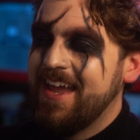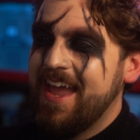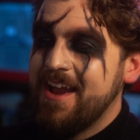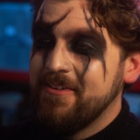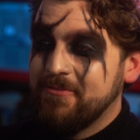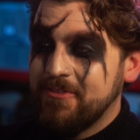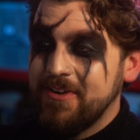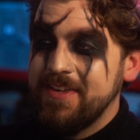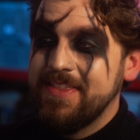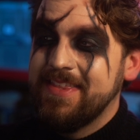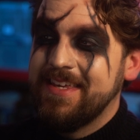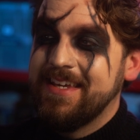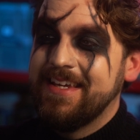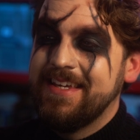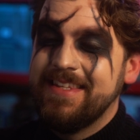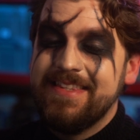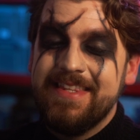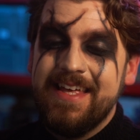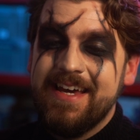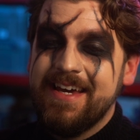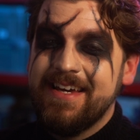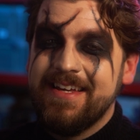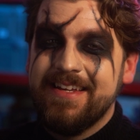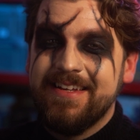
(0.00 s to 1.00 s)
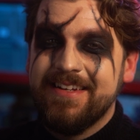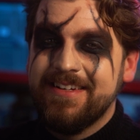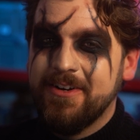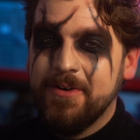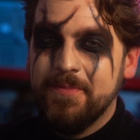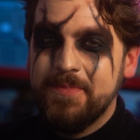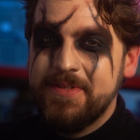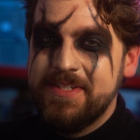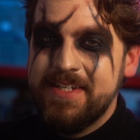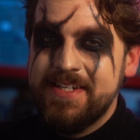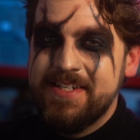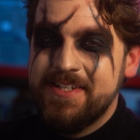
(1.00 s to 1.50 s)
Everything in that
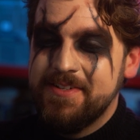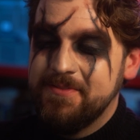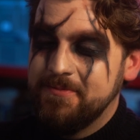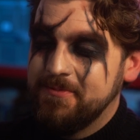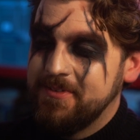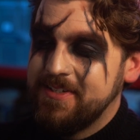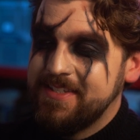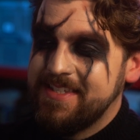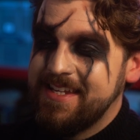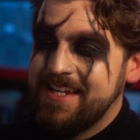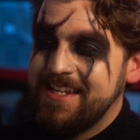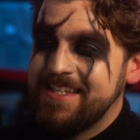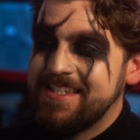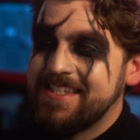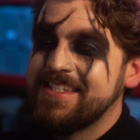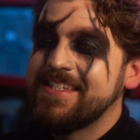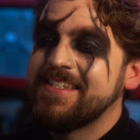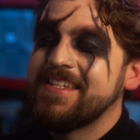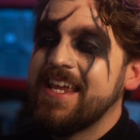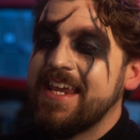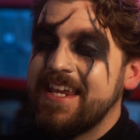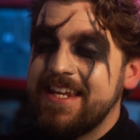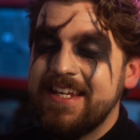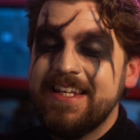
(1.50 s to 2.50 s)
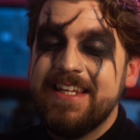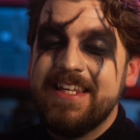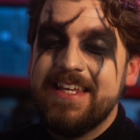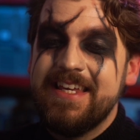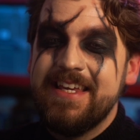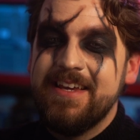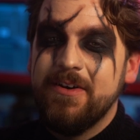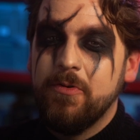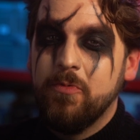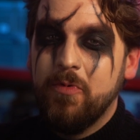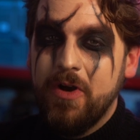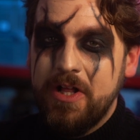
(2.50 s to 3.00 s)
competition was
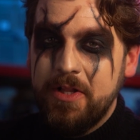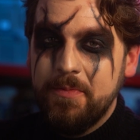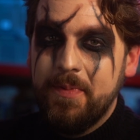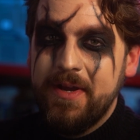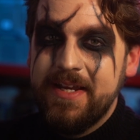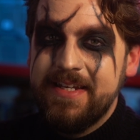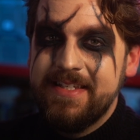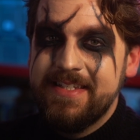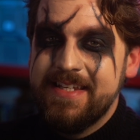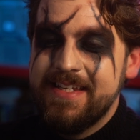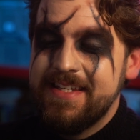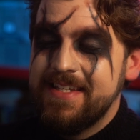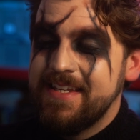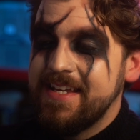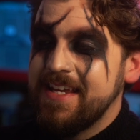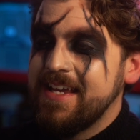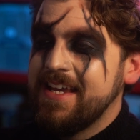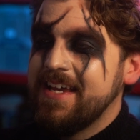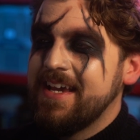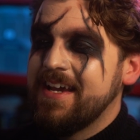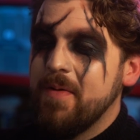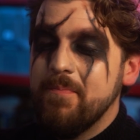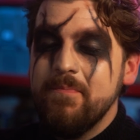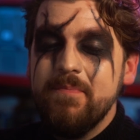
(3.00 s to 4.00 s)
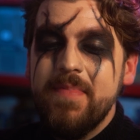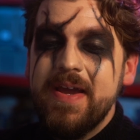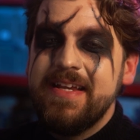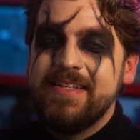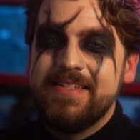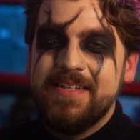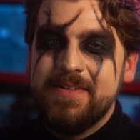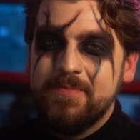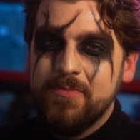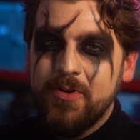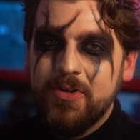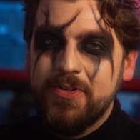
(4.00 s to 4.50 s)
insanely well painted,
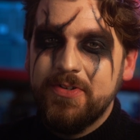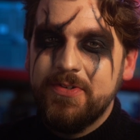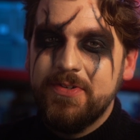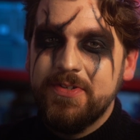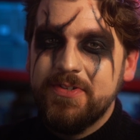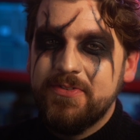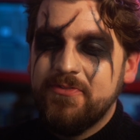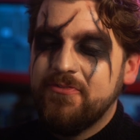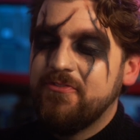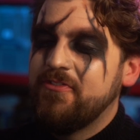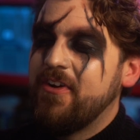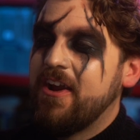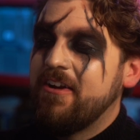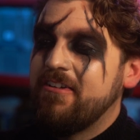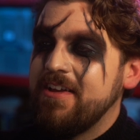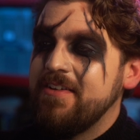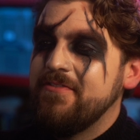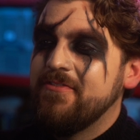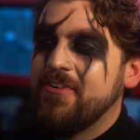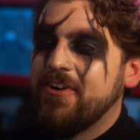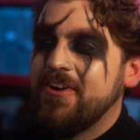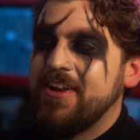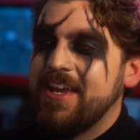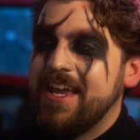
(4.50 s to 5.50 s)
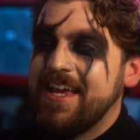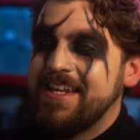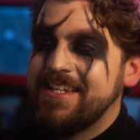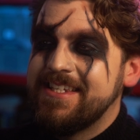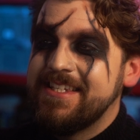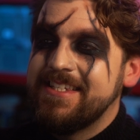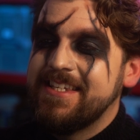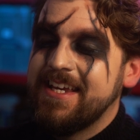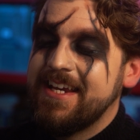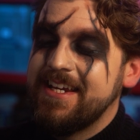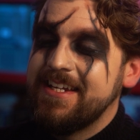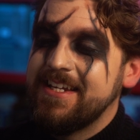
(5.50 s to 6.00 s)
amazing models, very, very
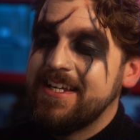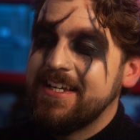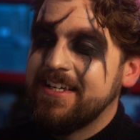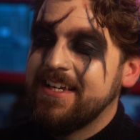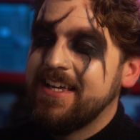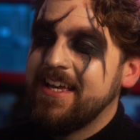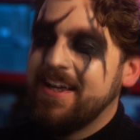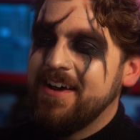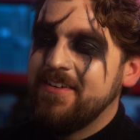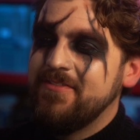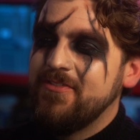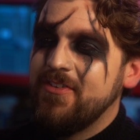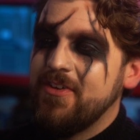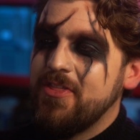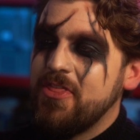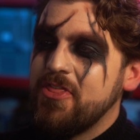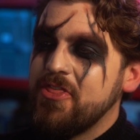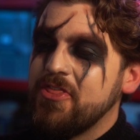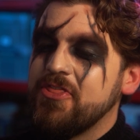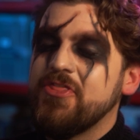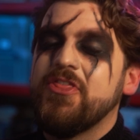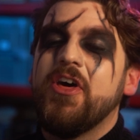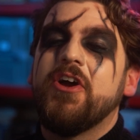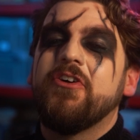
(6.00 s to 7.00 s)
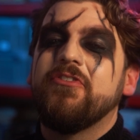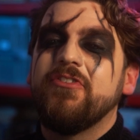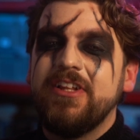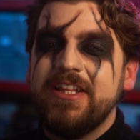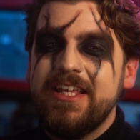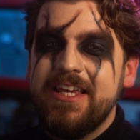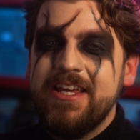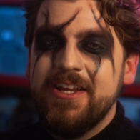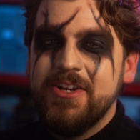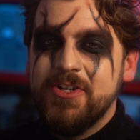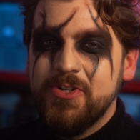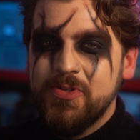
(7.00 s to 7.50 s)
entertaining. I've
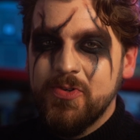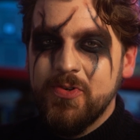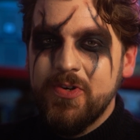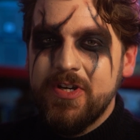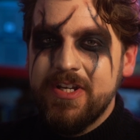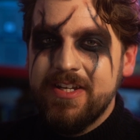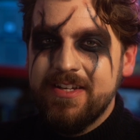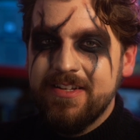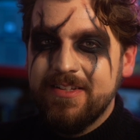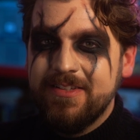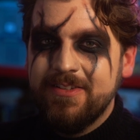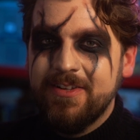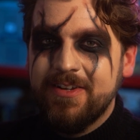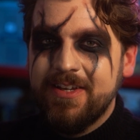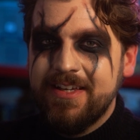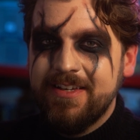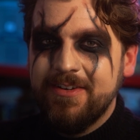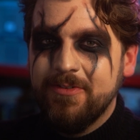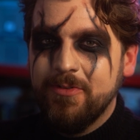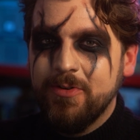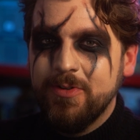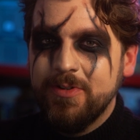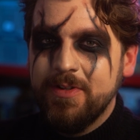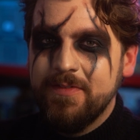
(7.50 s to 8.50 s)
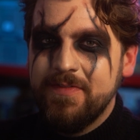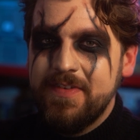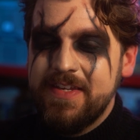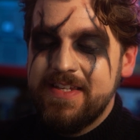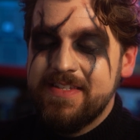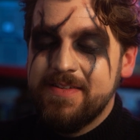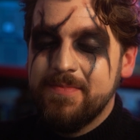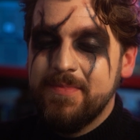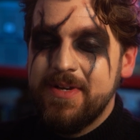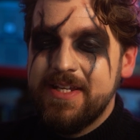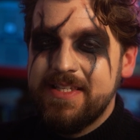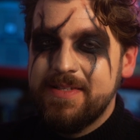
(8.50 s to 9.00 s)
thoroughly enjoyed looking at all of
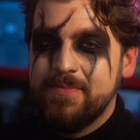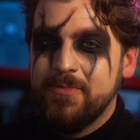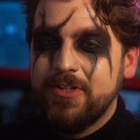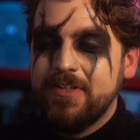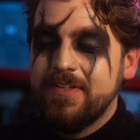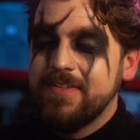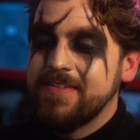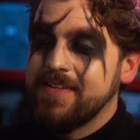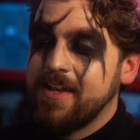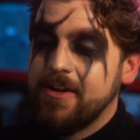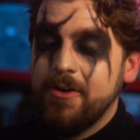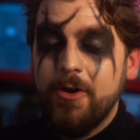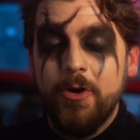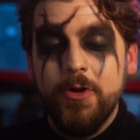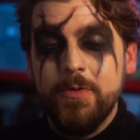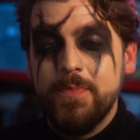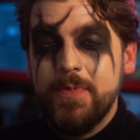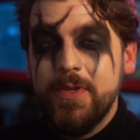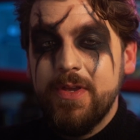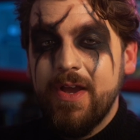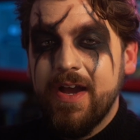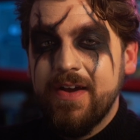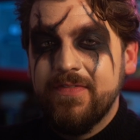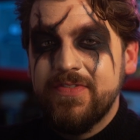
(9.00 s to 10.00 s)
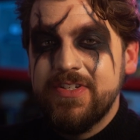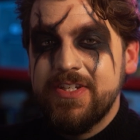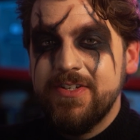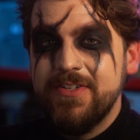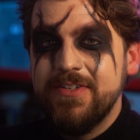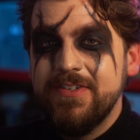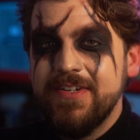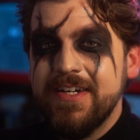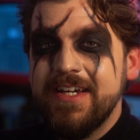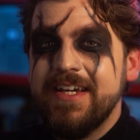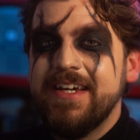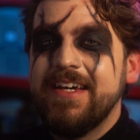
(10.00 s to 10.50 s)
these amazing models. I hope you have too.